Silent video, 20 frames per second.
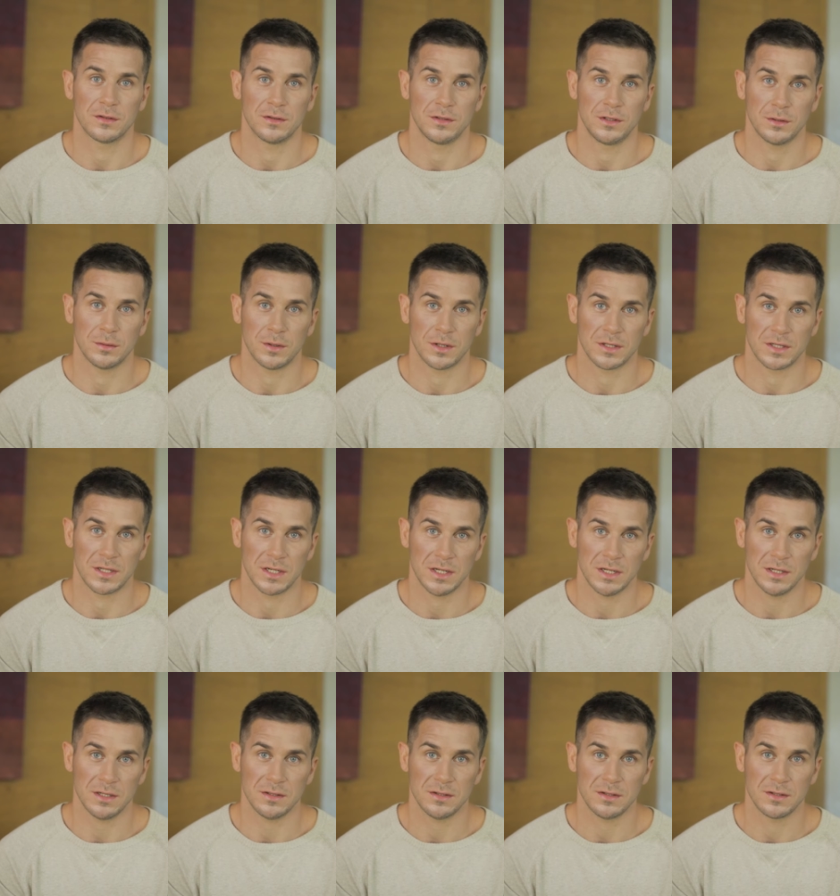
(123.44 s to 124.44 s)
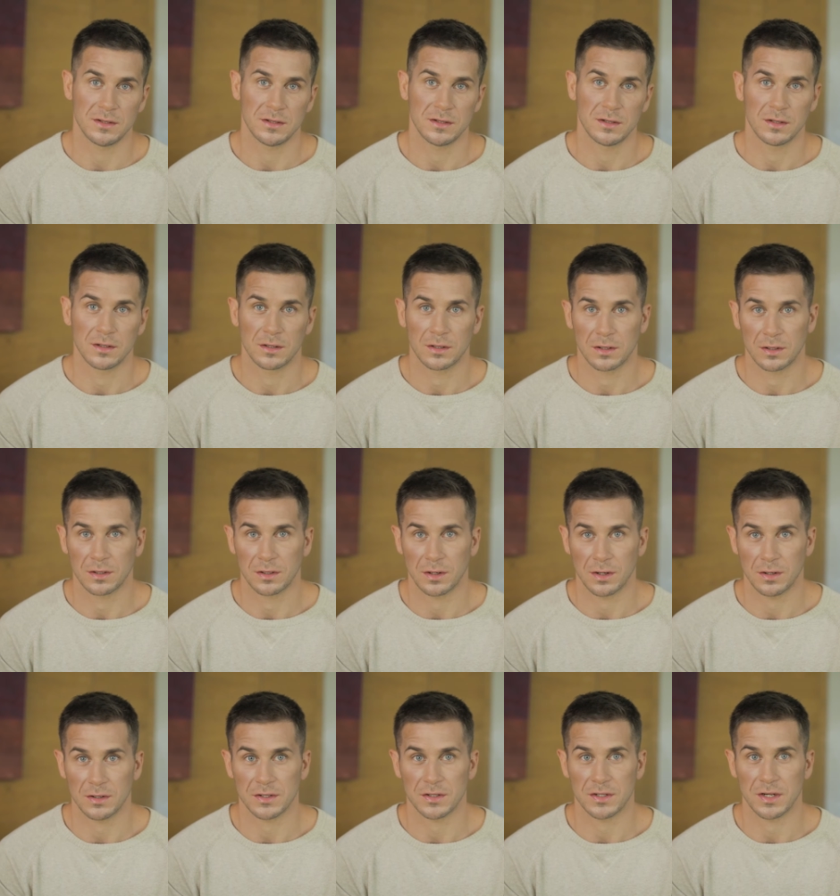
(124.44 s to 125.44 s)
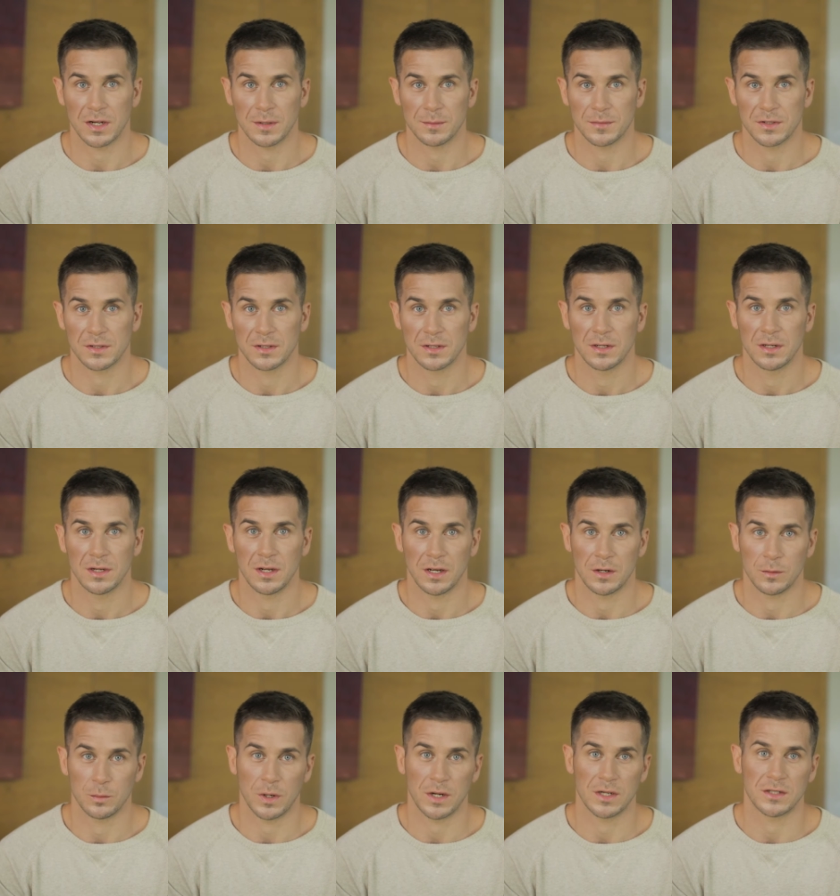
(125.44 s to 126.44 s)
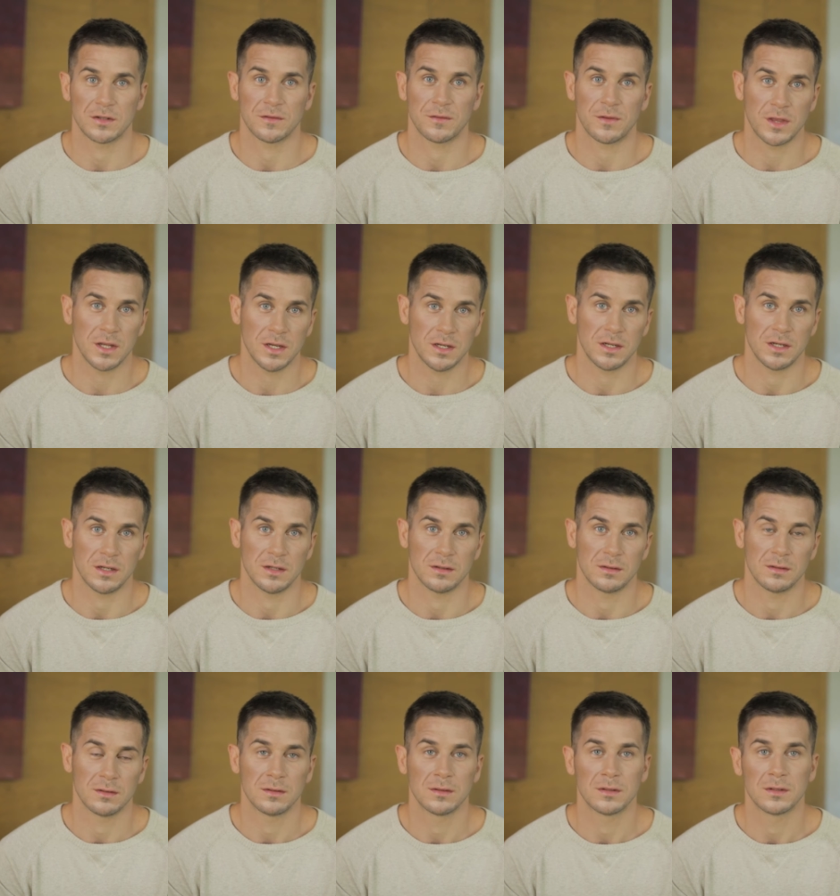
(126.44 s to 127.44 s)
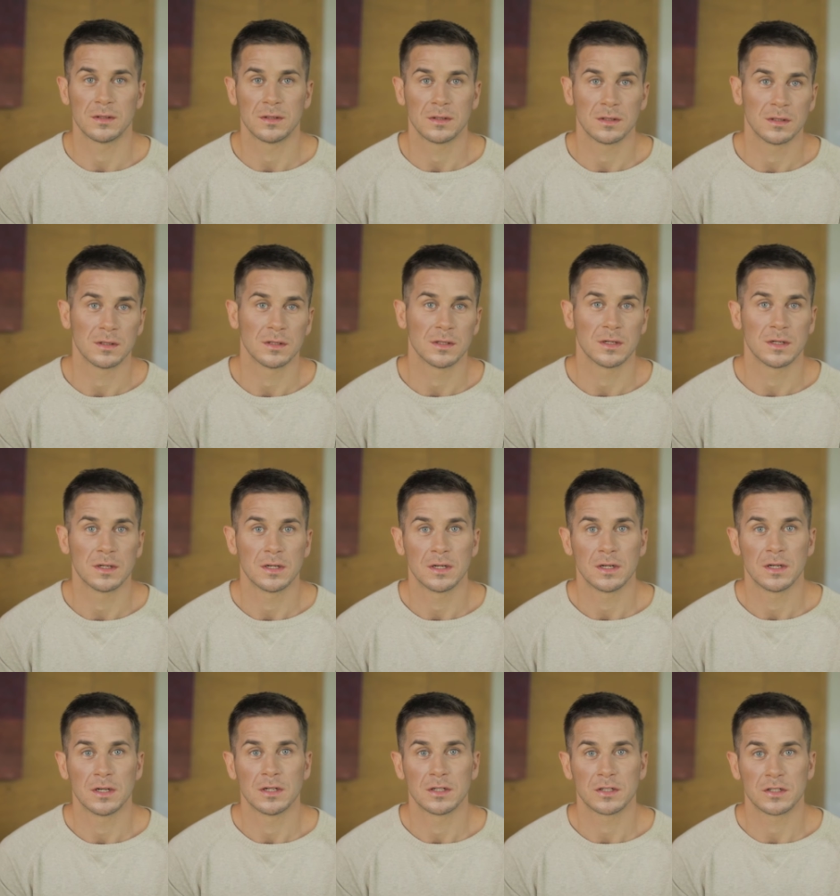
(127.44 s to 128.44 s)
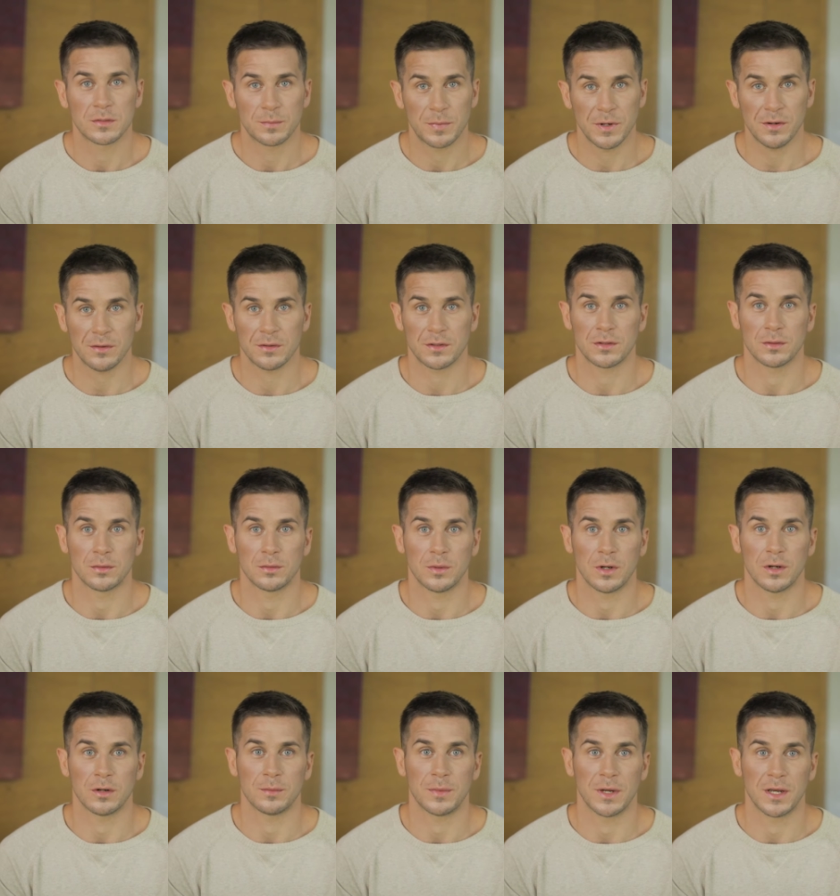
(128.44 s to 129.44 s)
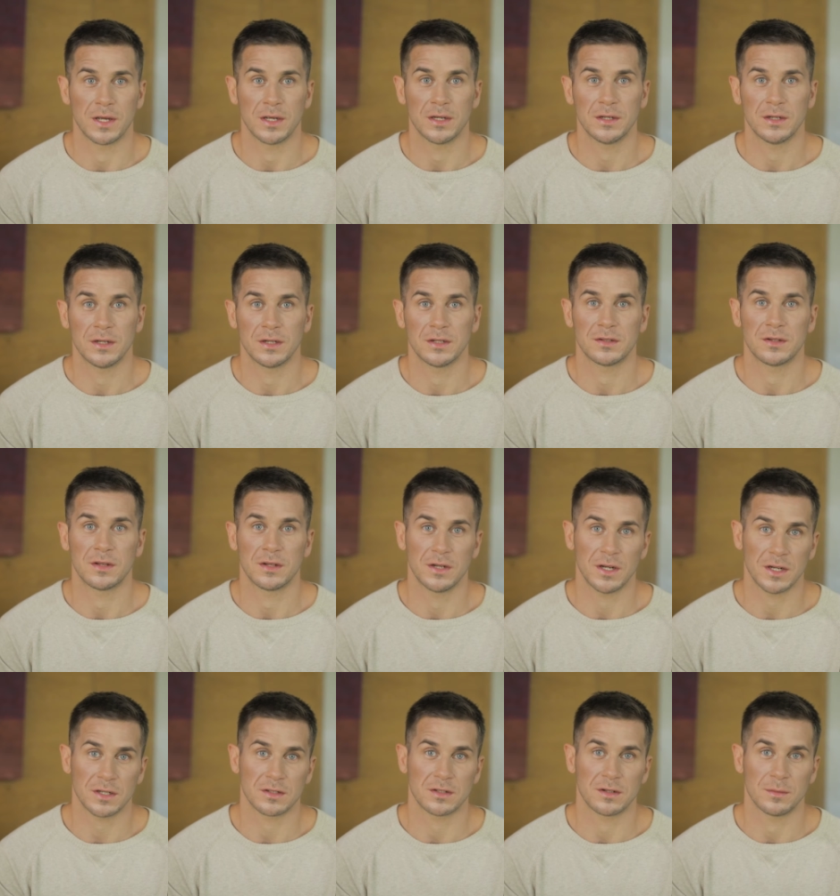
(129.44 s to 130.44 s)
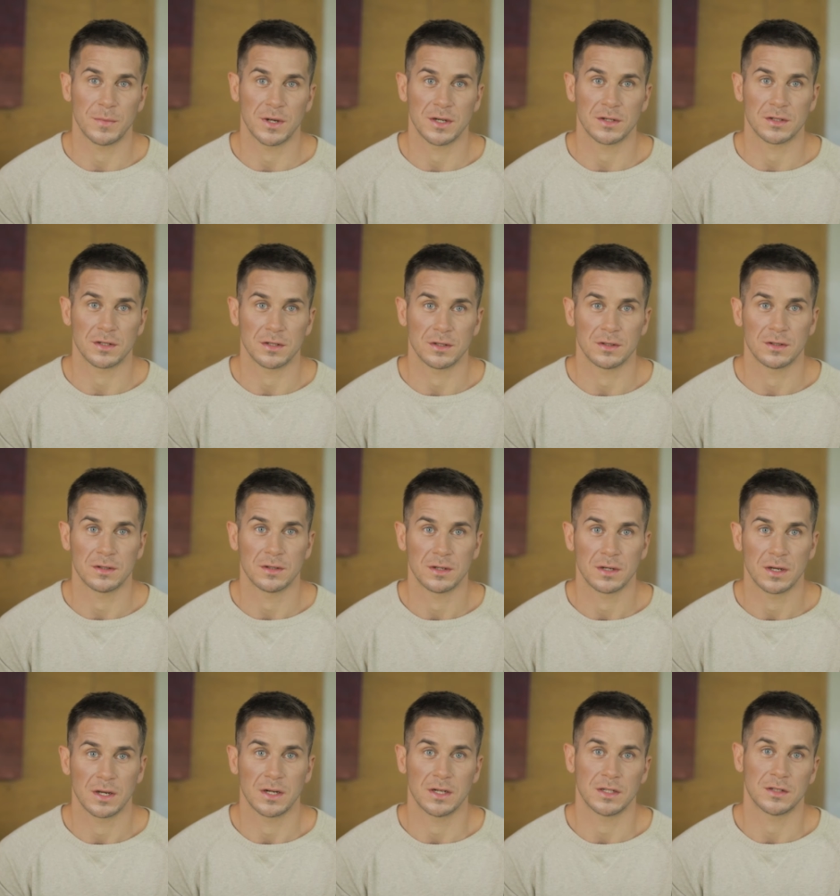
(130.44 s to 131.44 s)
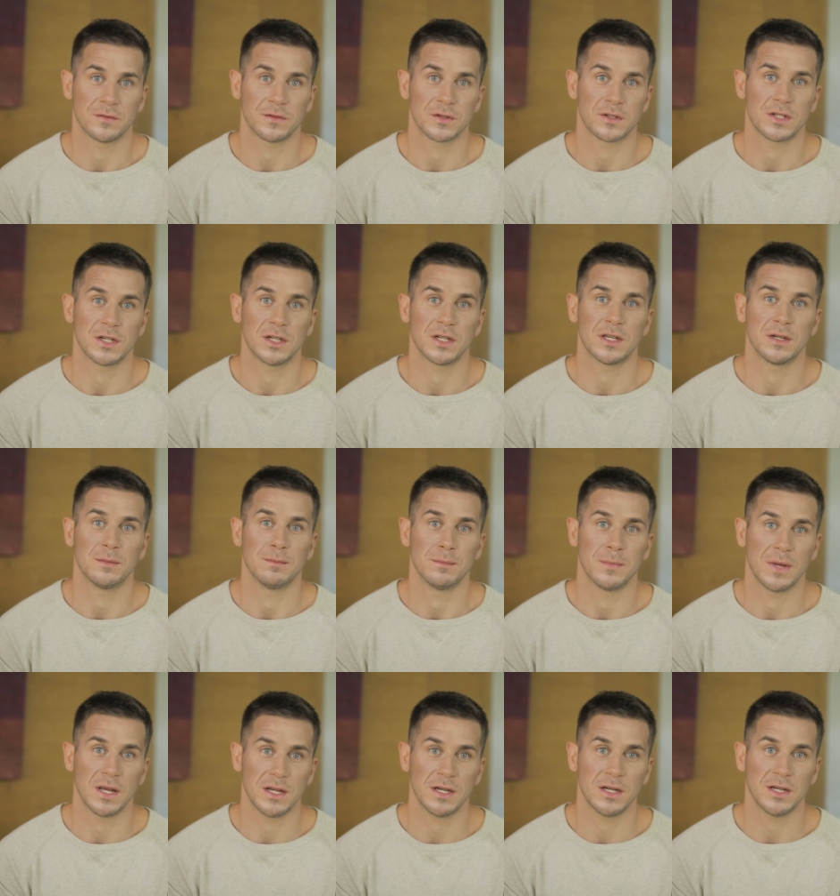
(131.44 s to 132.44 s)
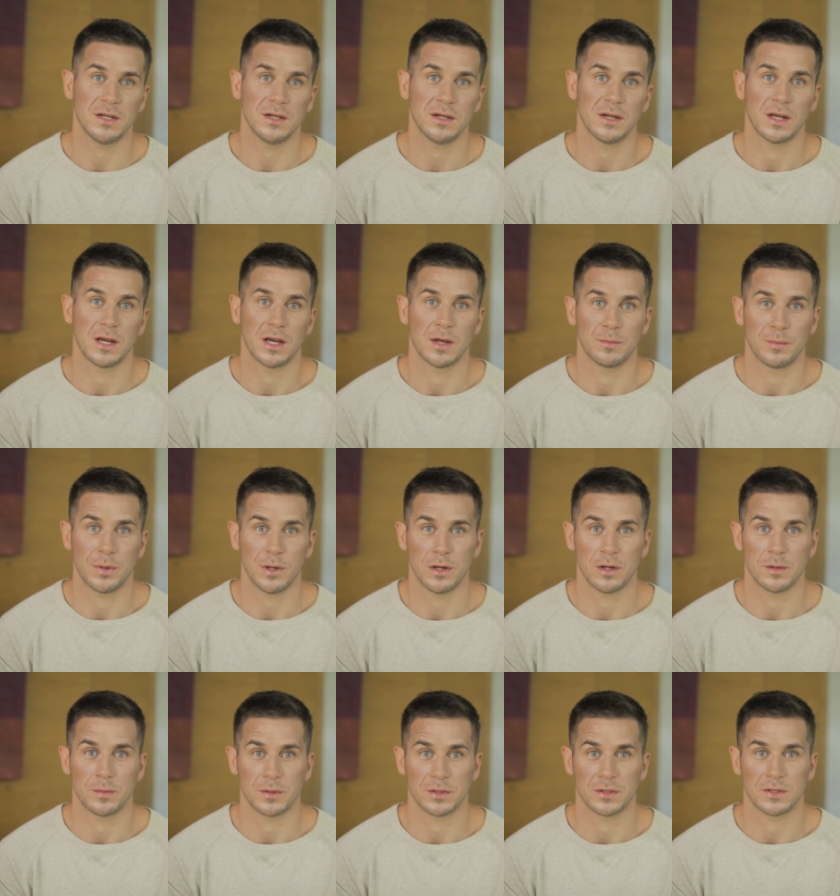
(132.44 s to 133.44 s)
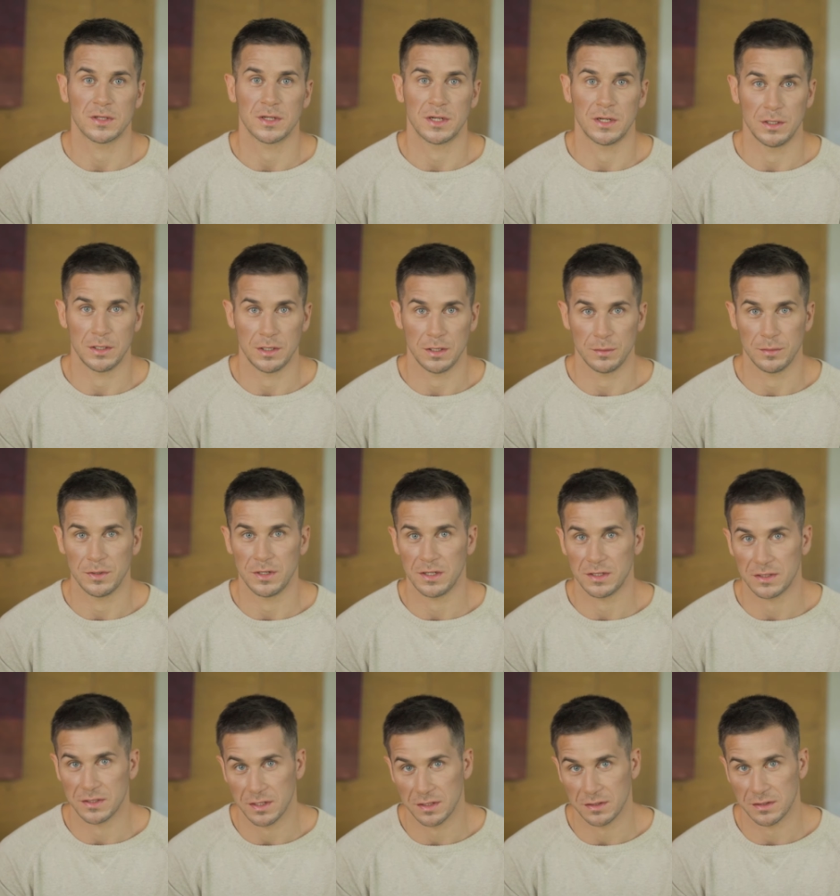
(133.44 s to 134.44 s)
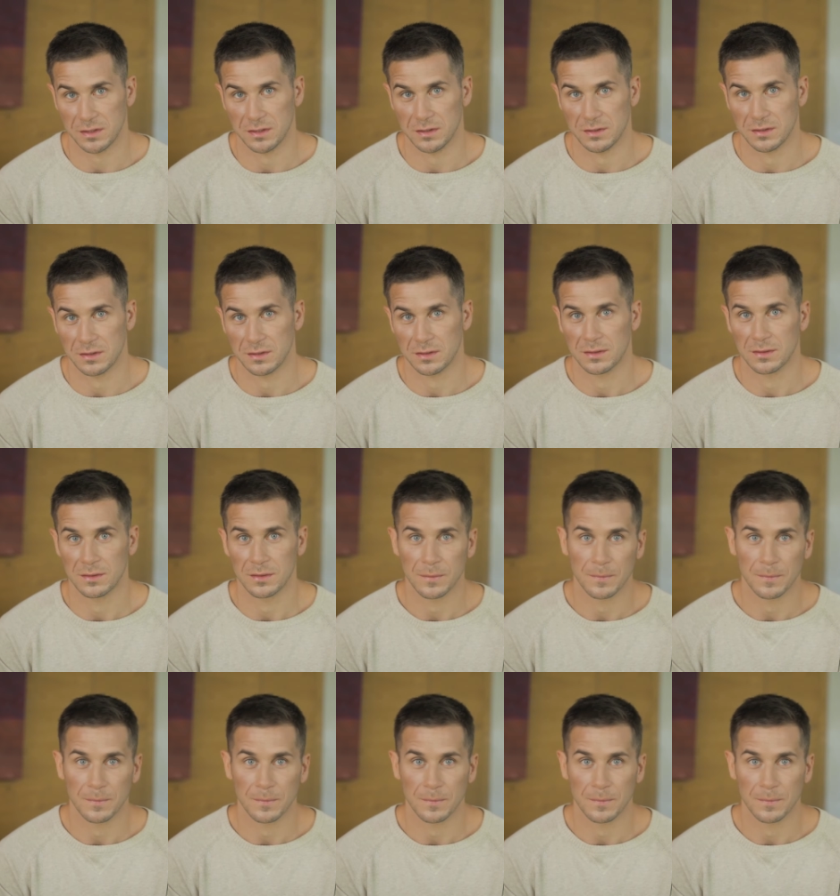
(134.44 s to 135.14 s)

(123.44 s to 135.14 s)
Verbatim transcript: to new ideas, concepts, and ways of thinking. Spiritual well-being is the next dimension and is for seeking meaning and purpose in human existence.